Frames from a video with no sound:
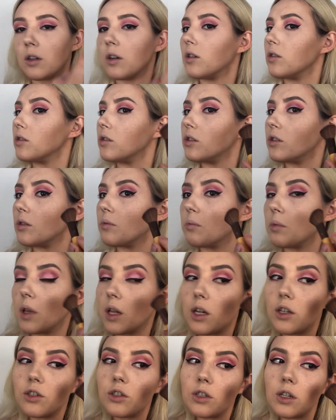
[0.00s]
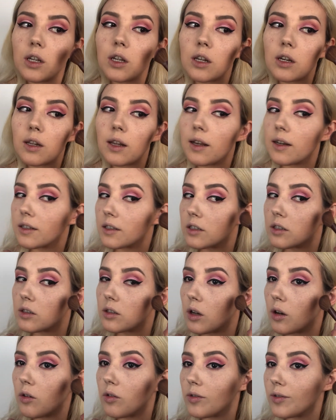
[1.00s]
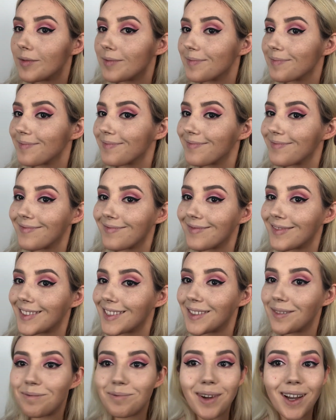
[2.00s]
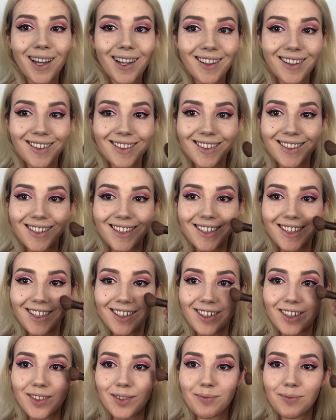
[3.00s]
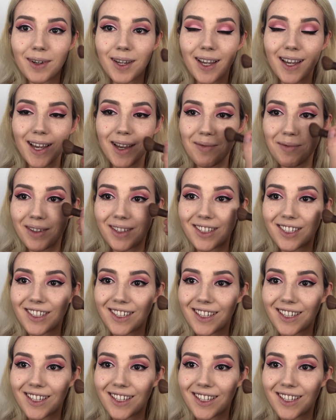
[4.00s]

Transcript: Go to the blush, taking excess off. Smile. Here is my apple